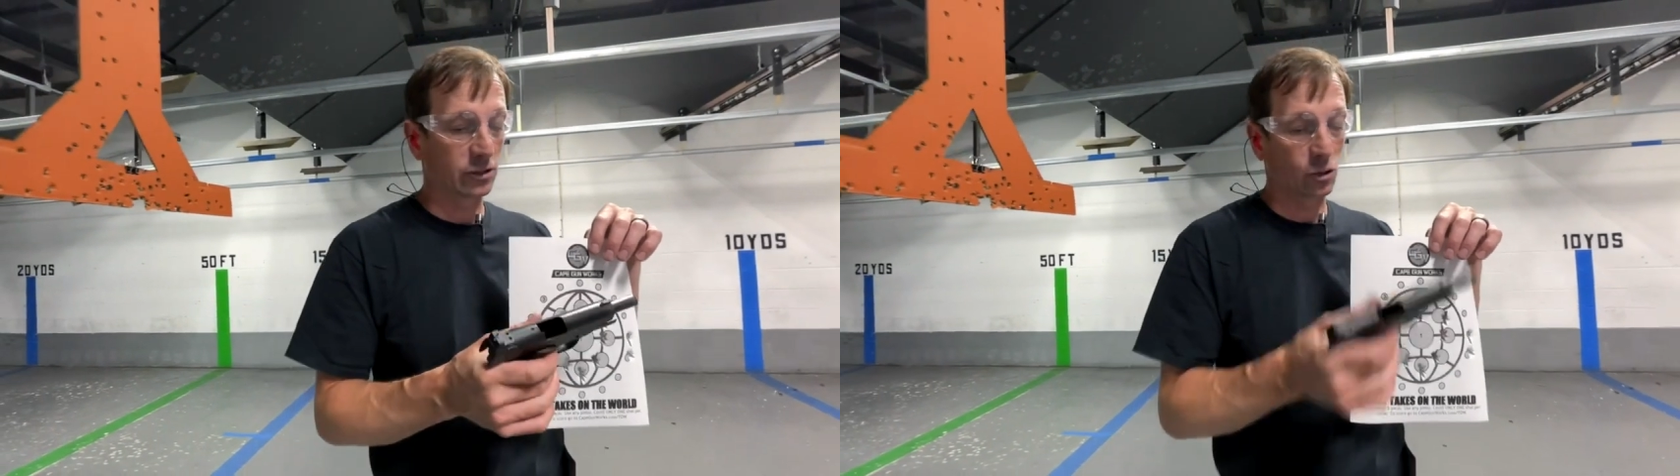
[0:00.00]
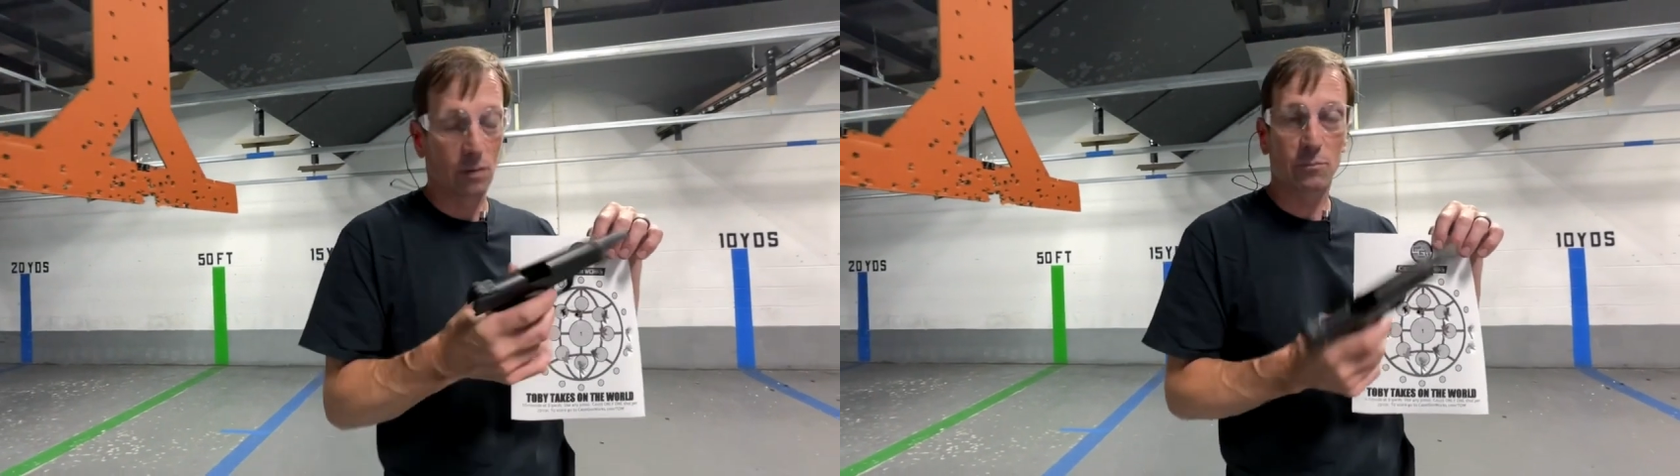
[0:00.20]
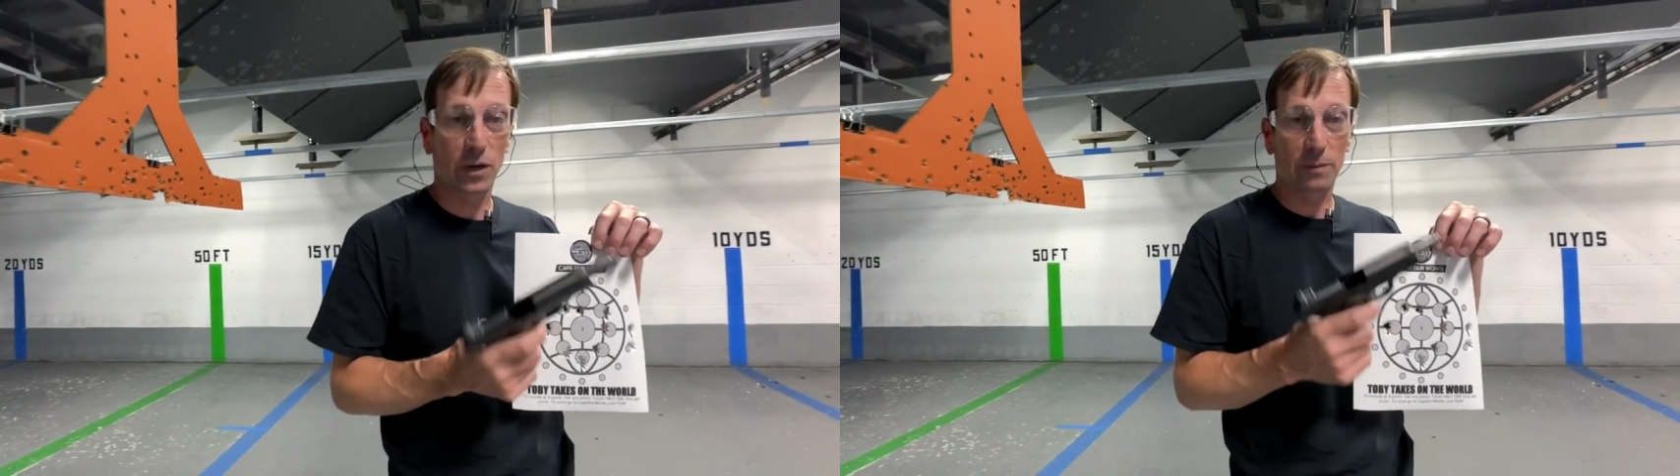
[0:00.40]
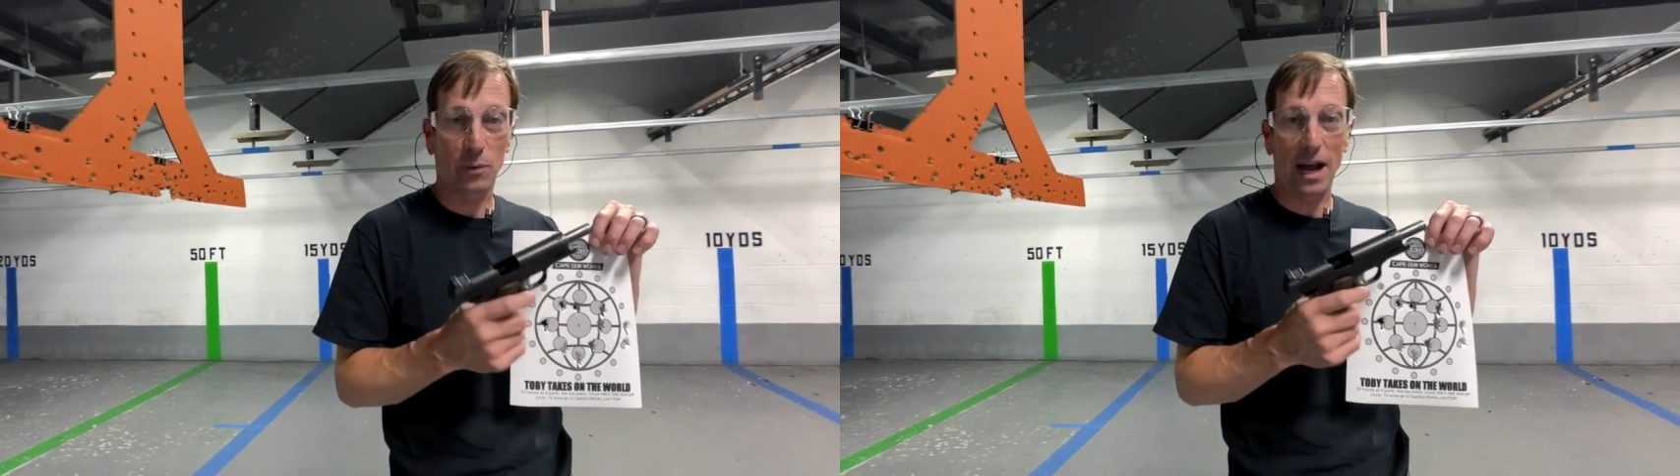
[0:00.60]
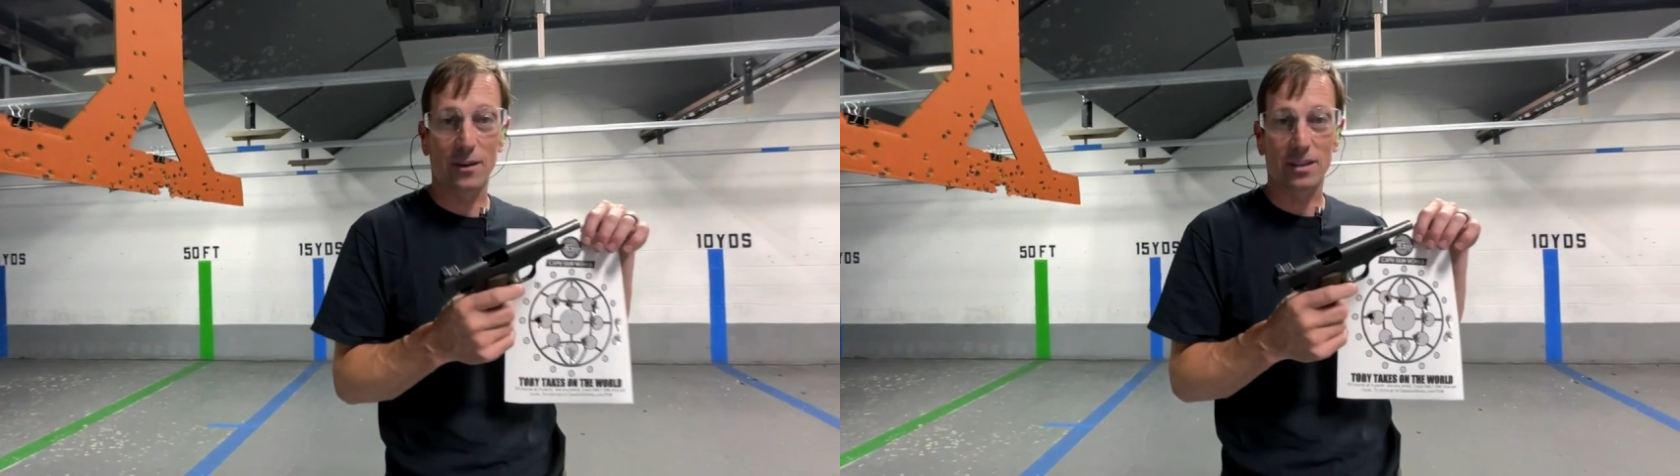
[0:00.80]
So I'm pretty
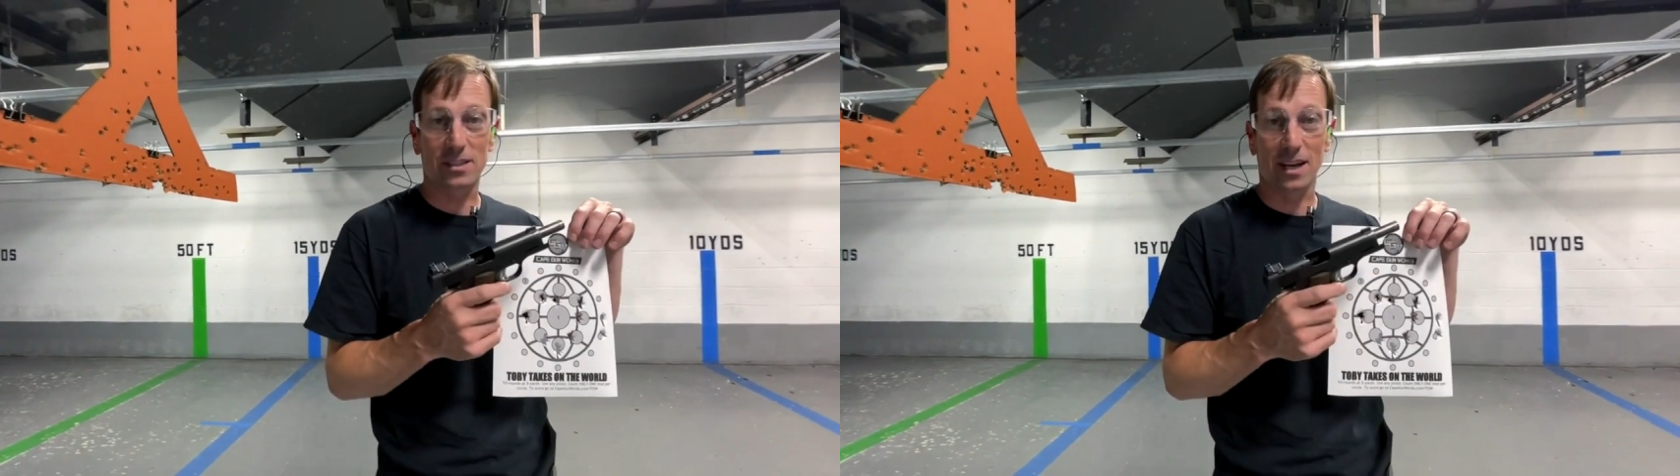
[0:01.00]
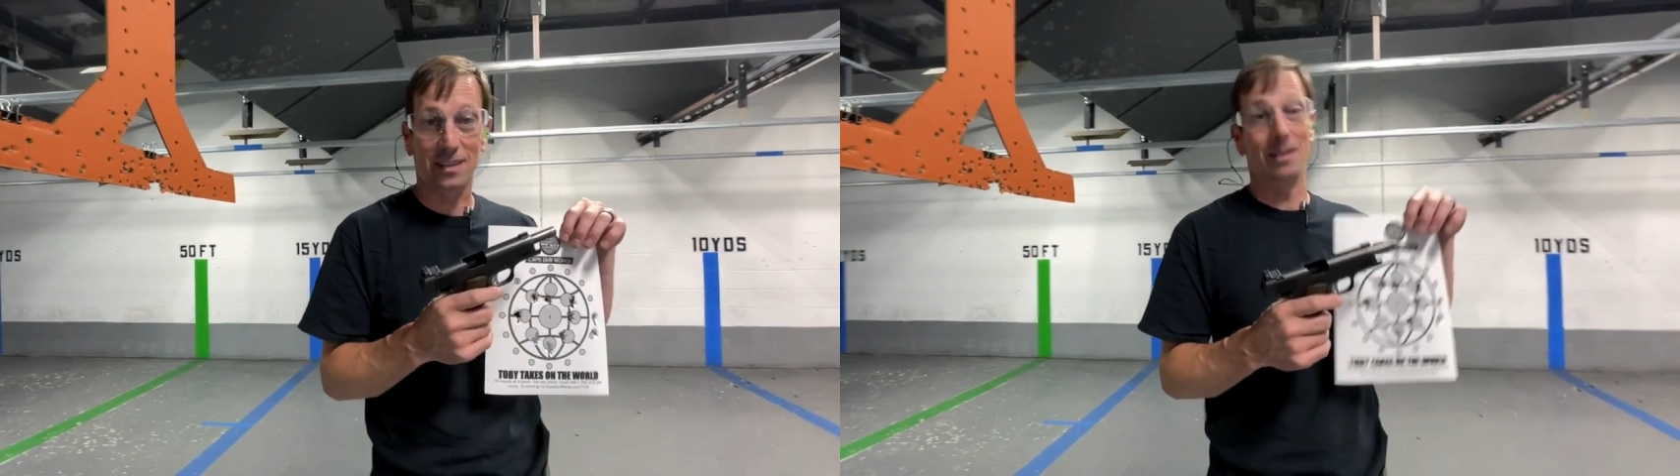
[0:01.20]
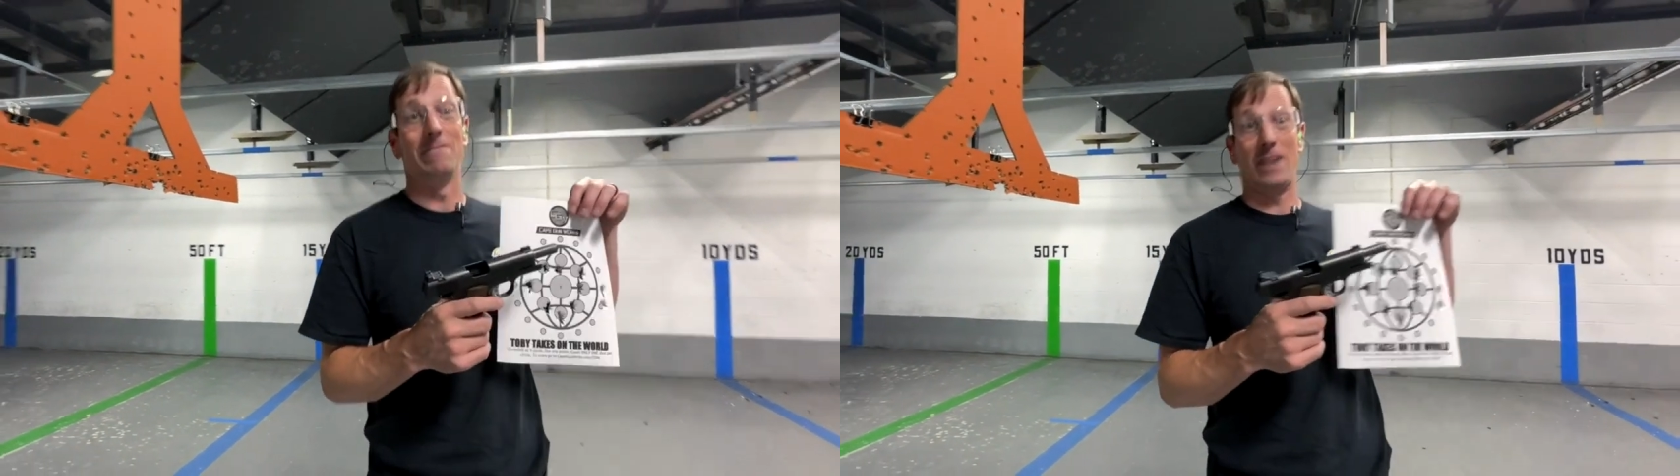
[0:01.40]
proud of this gun and I'm